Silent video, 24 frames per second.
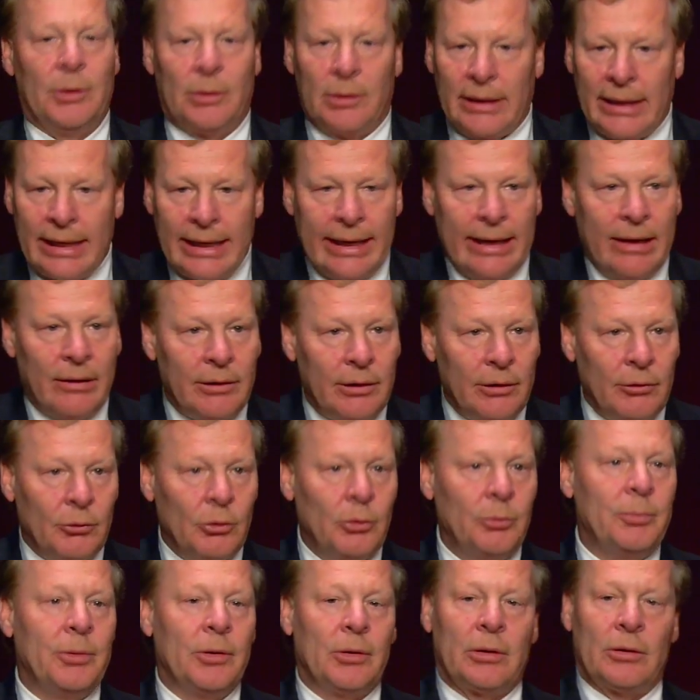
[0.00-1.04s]
your accounting
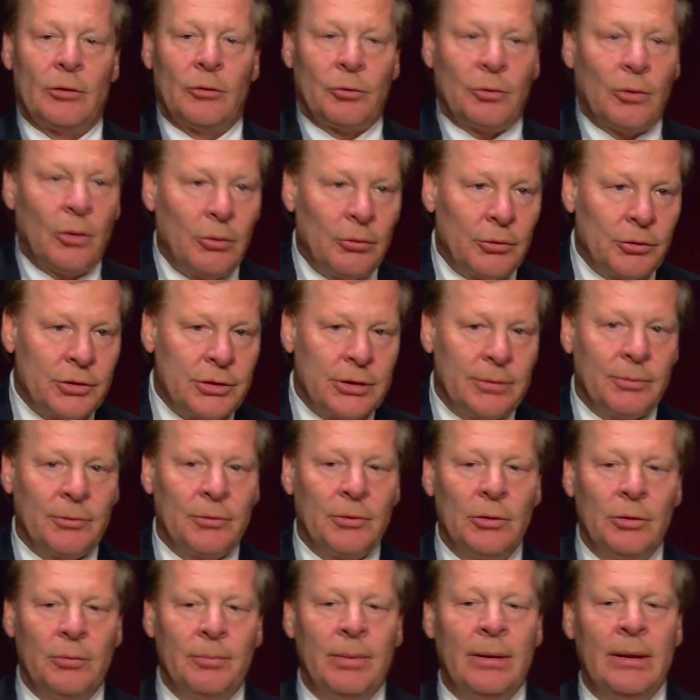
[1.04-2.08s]
group, your controllership
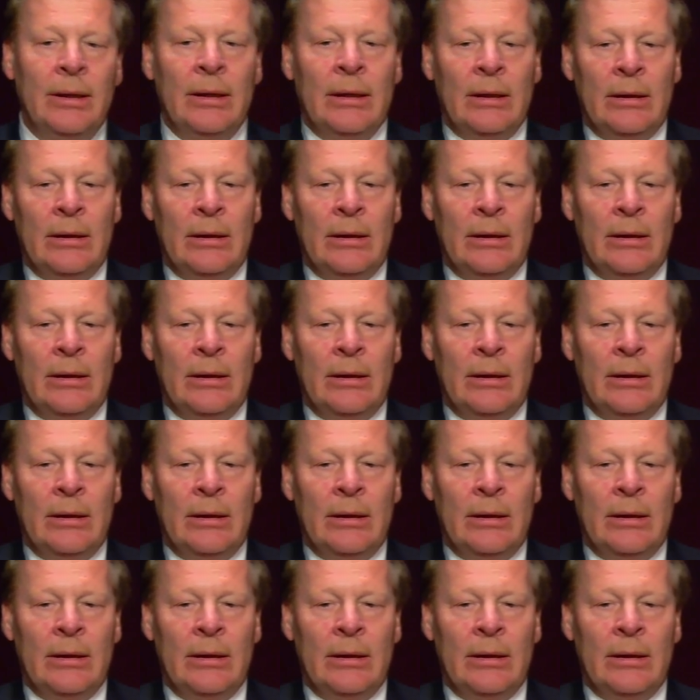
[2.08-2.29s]
group.